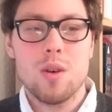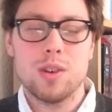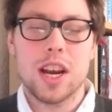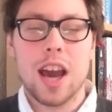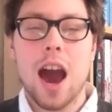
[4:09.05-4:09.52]

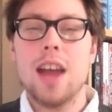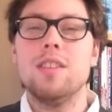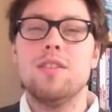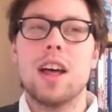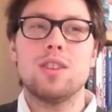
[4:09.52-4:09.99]
which I
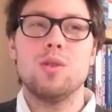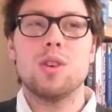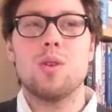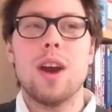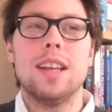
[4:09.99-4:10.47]
kind of like
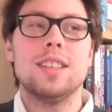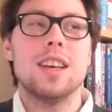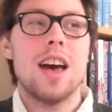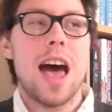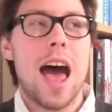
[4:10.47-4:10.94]
to equate
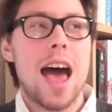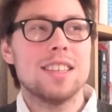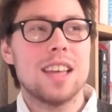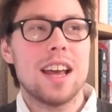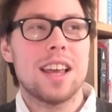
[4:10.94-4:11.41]

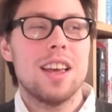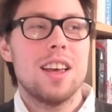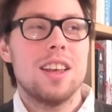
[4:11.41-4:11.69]
as like